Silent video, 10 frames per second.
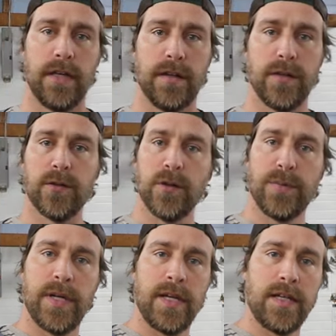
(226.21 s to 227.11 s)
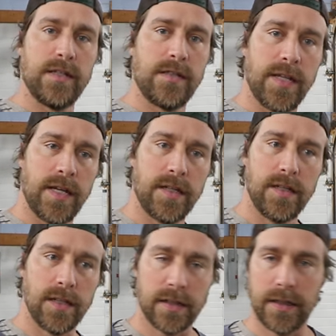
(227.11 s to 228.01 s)
now the oil pan is
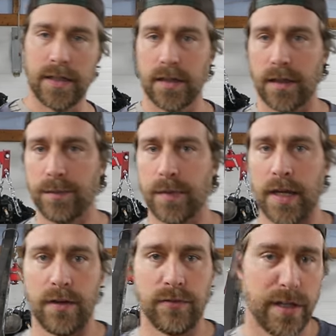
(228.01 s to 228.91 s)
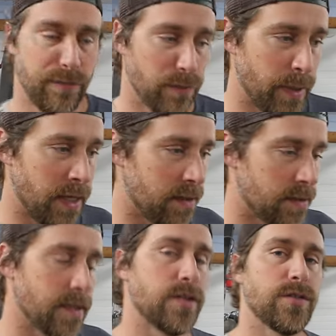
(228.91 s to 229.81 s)
sanded and cleaned up and ready for paint
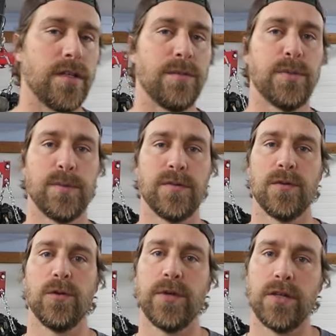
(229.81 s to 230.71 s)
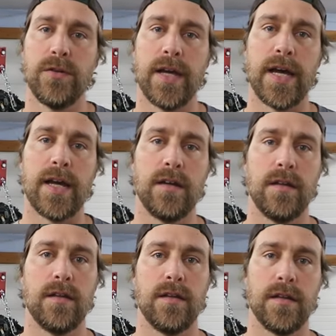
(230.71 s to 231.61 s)
essentially, but before we do that,
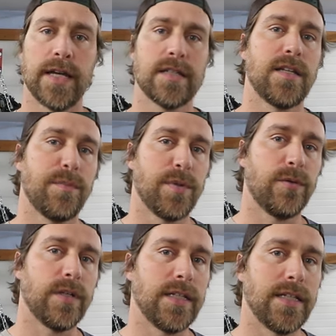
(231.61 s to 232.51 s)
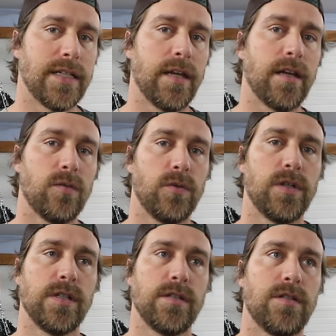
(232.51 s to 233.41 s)
the next step I wanted to take
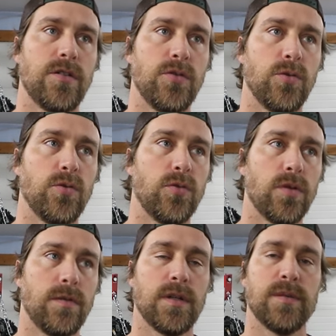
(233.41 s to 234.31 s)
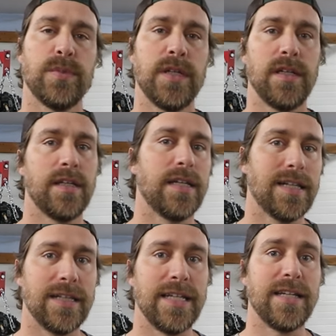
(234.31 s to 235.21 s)
was to completely
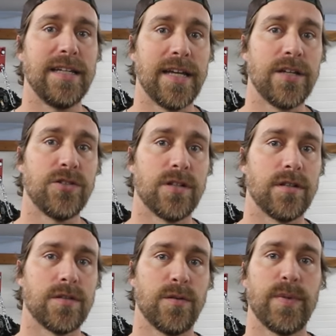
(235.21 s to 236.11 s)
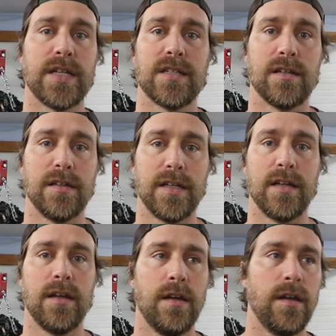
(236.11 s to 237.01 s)
clean the engine. So
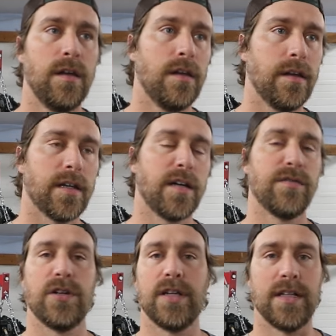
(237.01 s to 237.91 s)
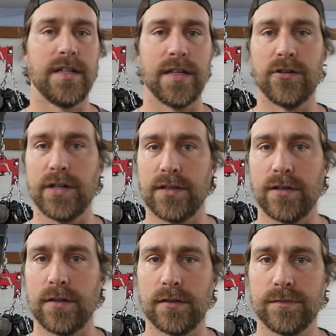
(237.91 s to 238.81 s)
basically cover it in
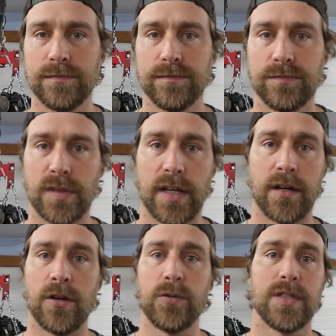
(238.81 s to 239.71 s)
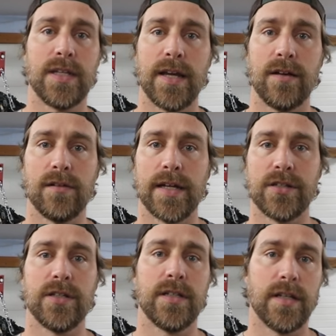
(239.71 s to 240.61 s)
degreaser and hose it down. I
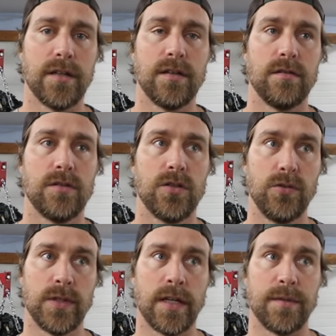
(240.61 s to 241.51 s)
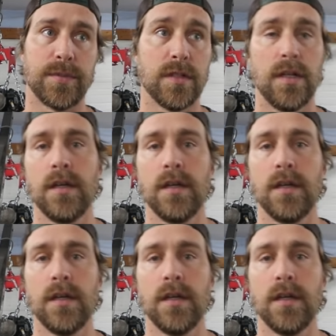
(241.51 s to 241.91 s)
actually did it two times.